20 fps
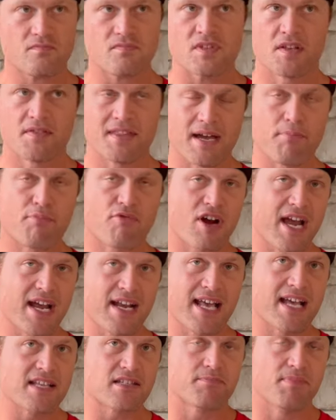that
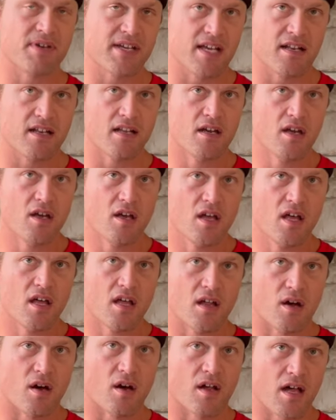Brian has been
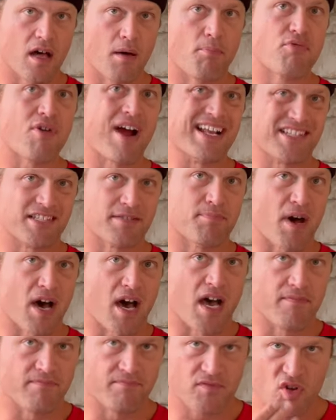a bright
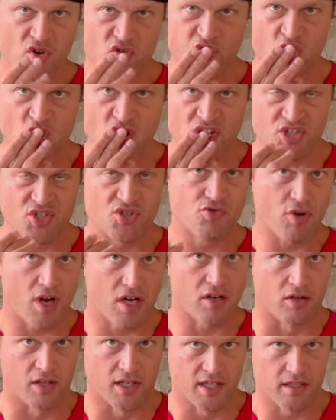spot for a
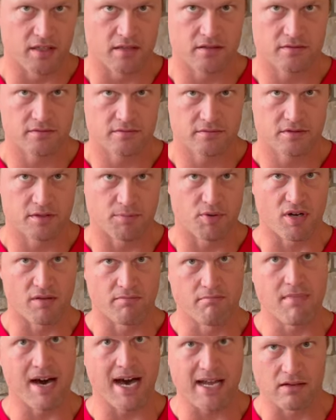struggling, to put it
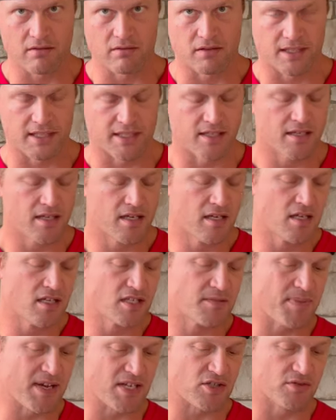mildly,
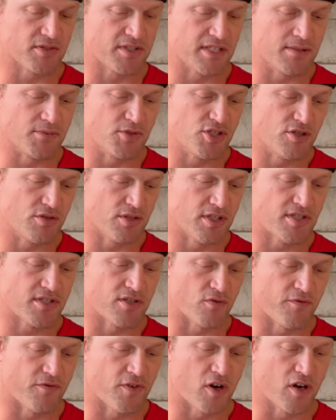special teams unit
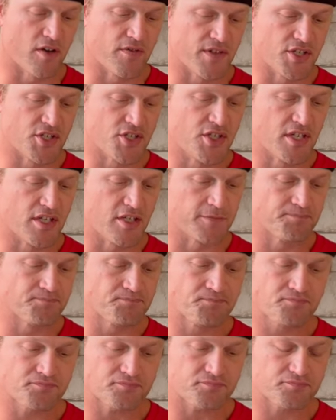so far this
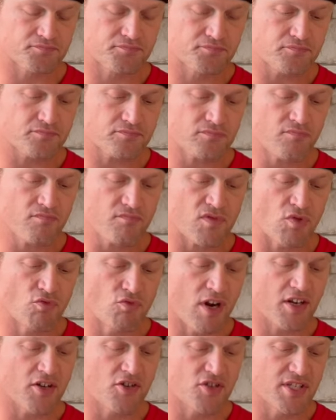year.
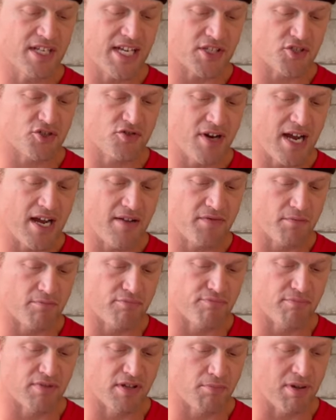Rutgers' next drive,
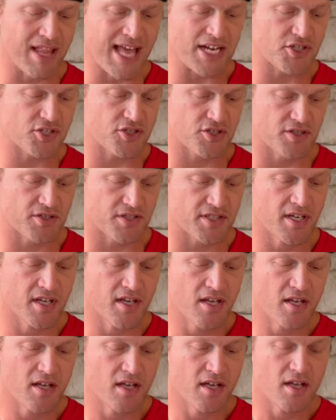the Blackshirts,
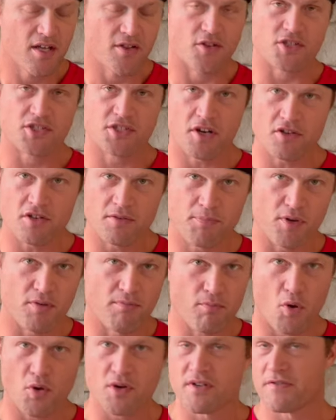they're starting to put
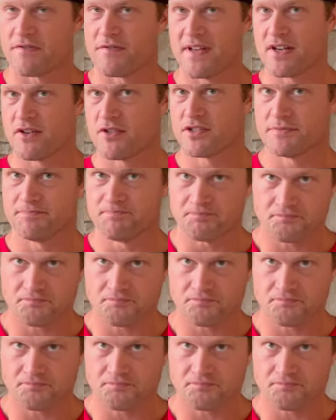more defenders